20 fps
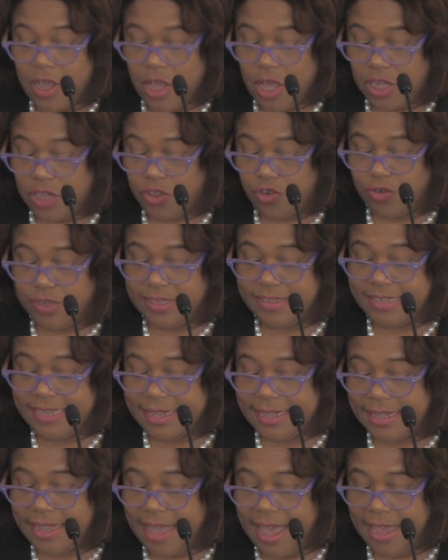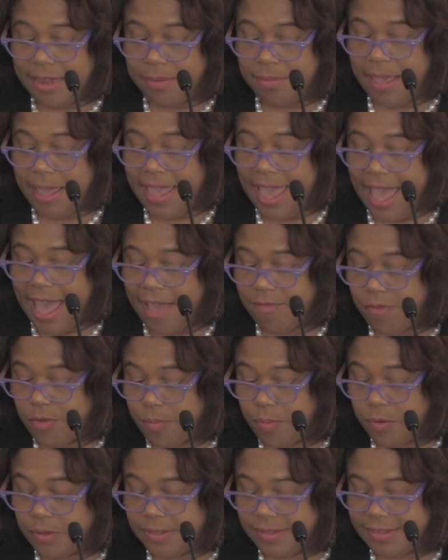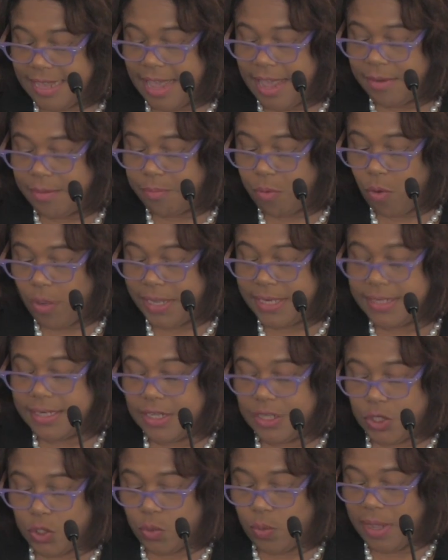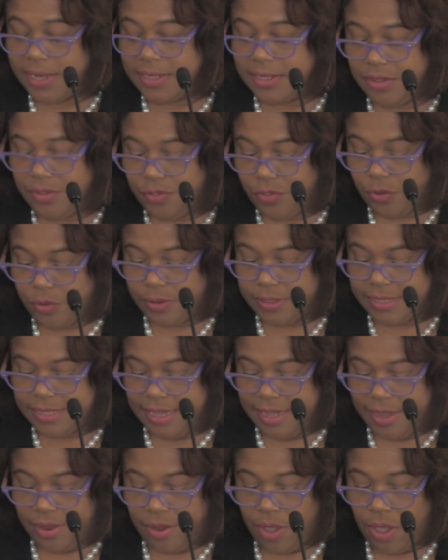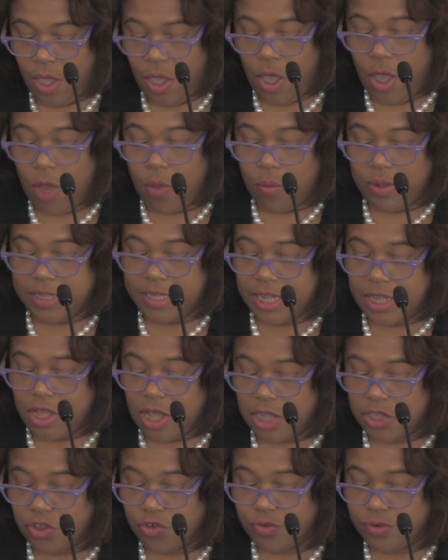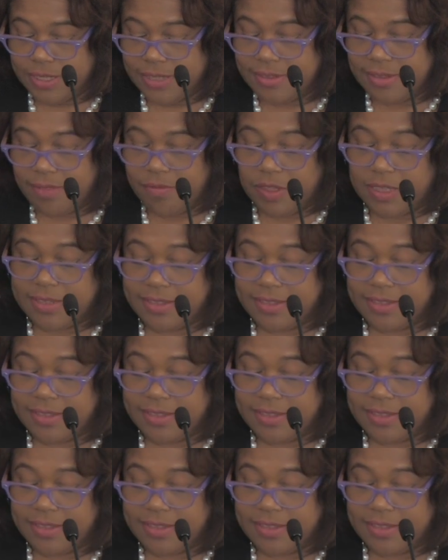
countries declined by 0.5 percentage point in 2013, with the countries of the